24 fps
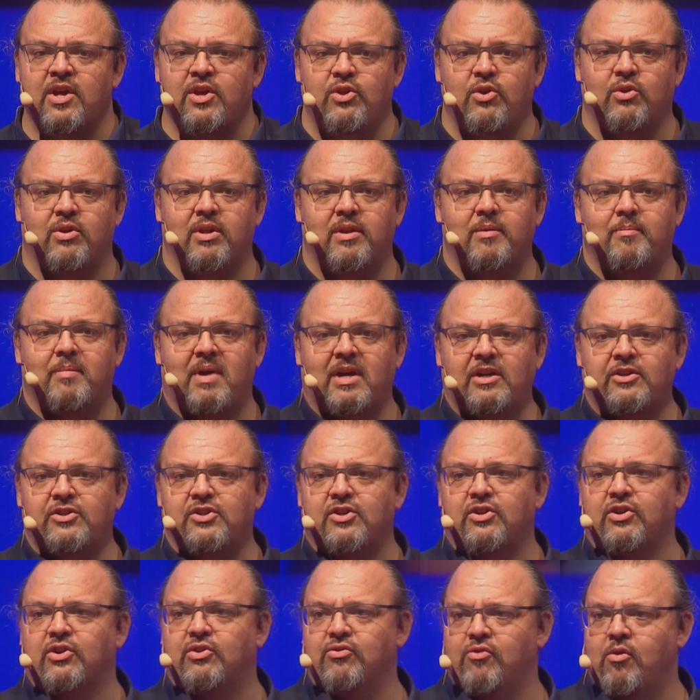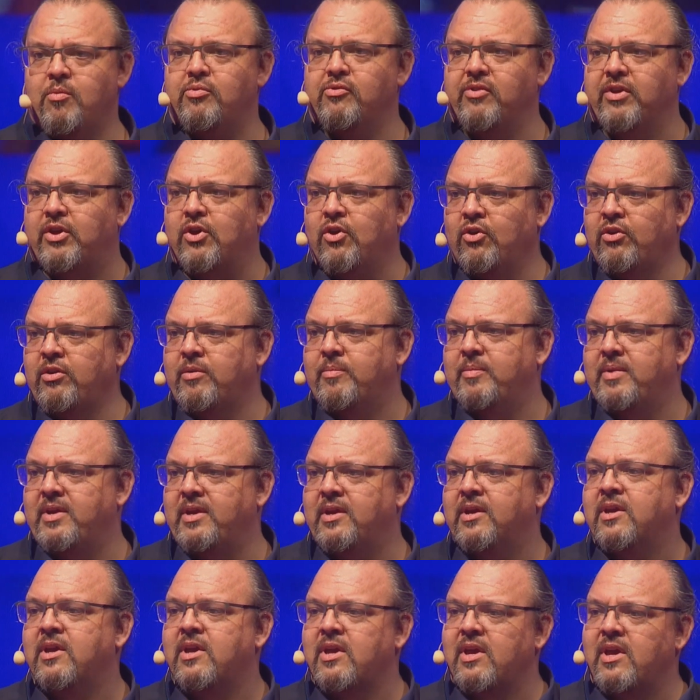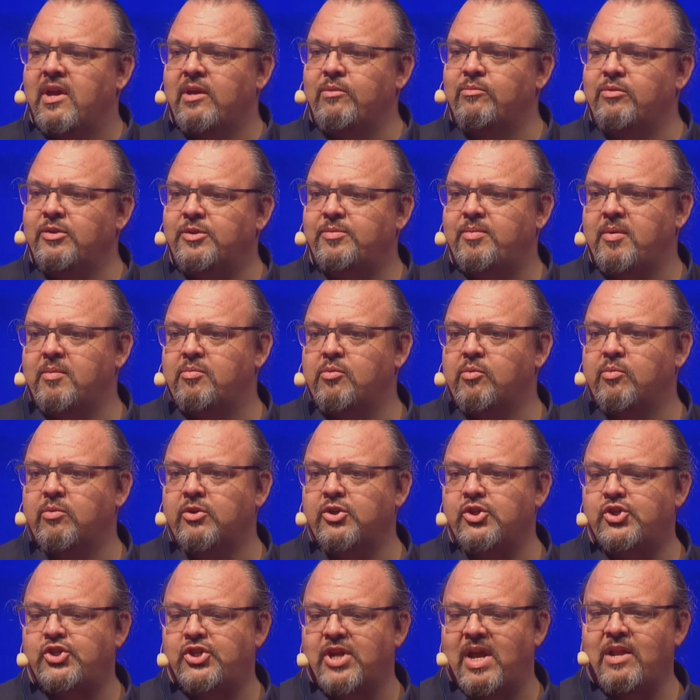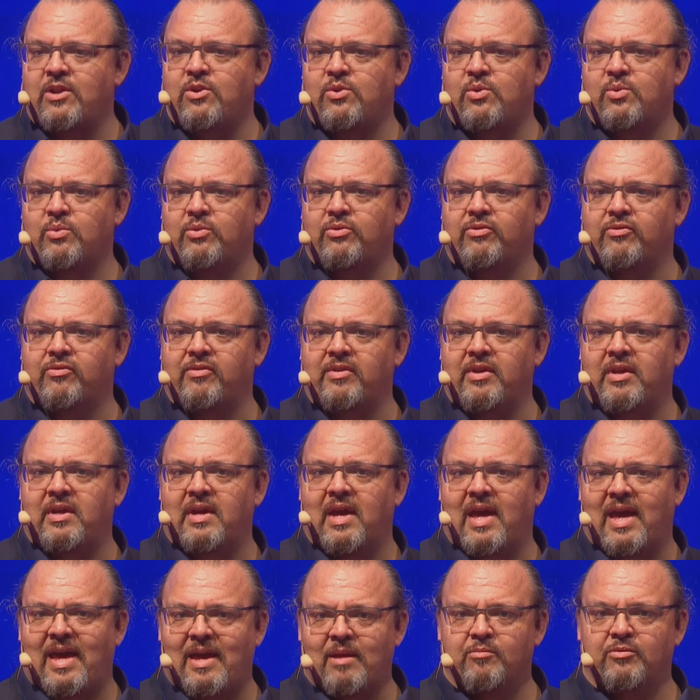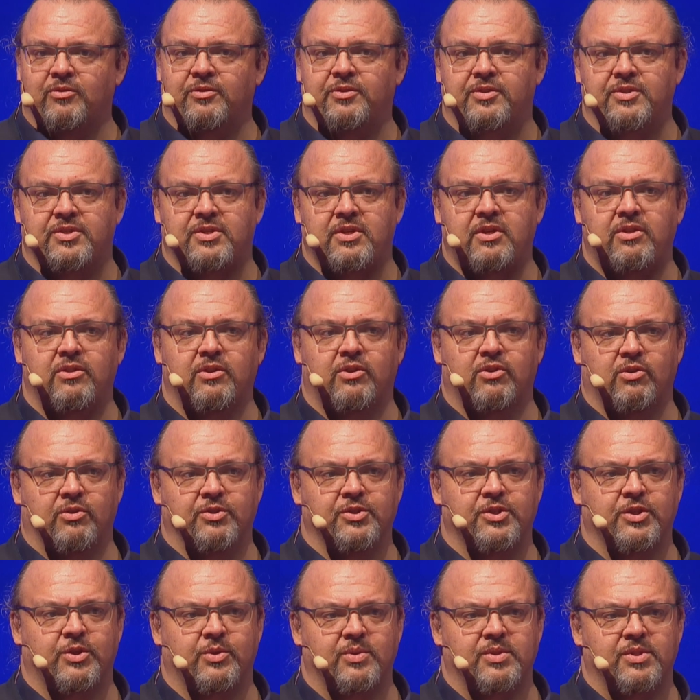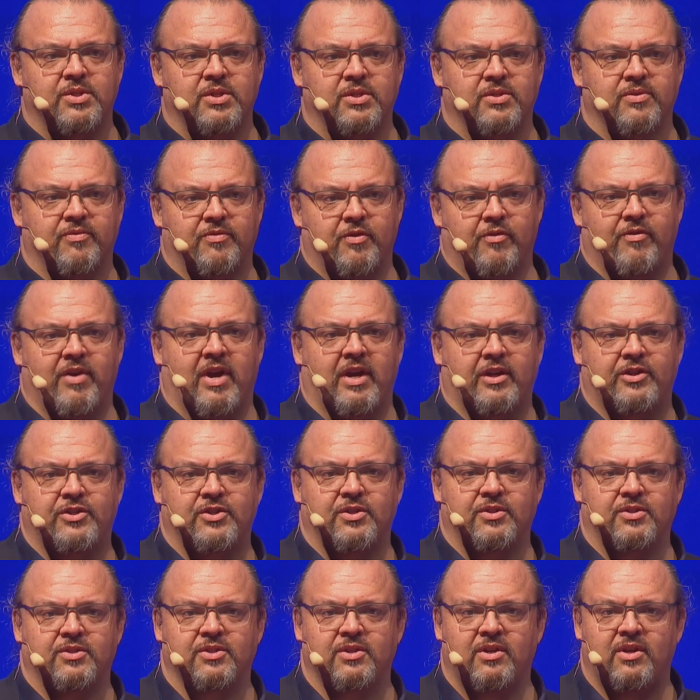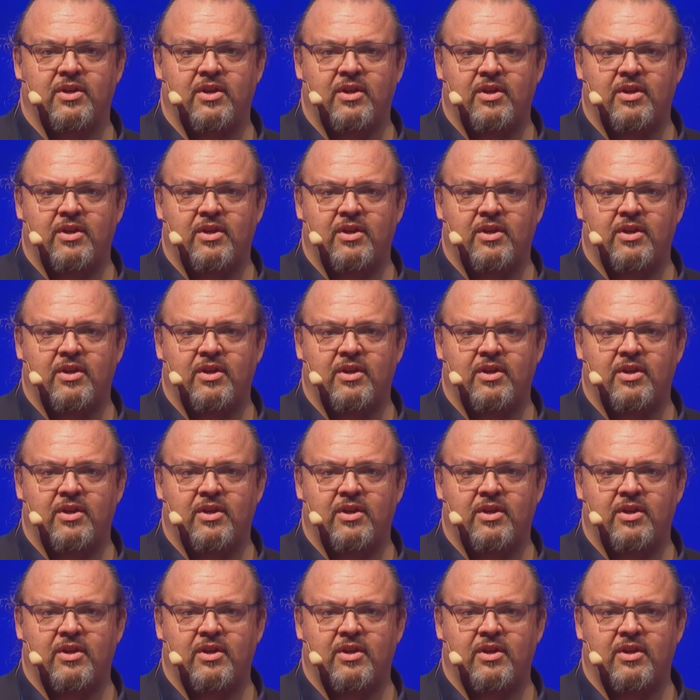you can imagine a global economy in which people were genuinely able to see the consequences of their actions.